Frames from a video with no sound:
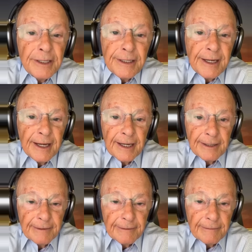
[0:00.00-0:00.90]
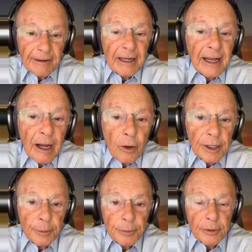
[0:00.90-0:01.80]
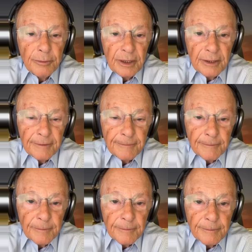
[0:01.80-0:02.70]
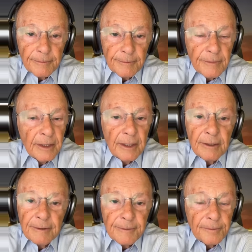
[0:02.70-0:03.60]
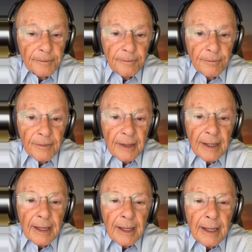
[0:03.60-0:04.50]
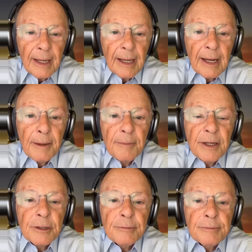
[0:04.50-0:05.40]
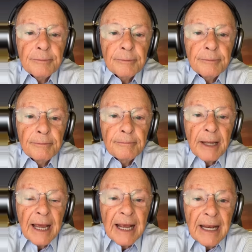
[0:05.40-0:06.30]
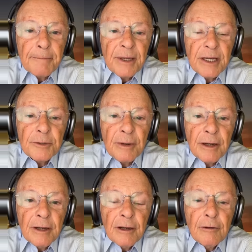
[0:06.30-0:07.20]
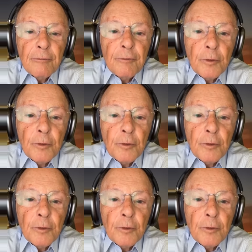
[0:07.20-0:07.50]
She did not ask for the help of anyone. Oh, pray for me. No. It was her.